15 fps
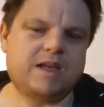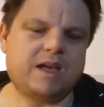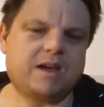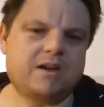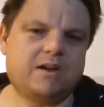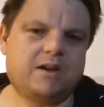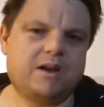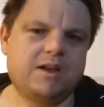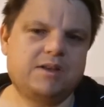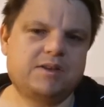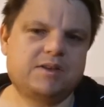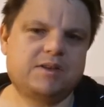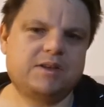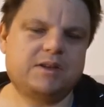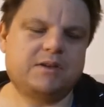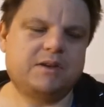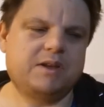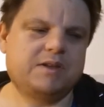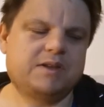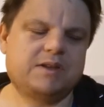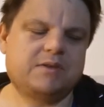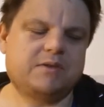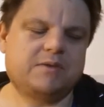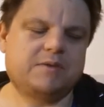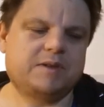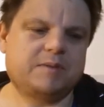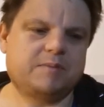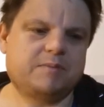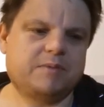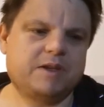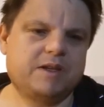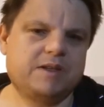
acolytes, his sort of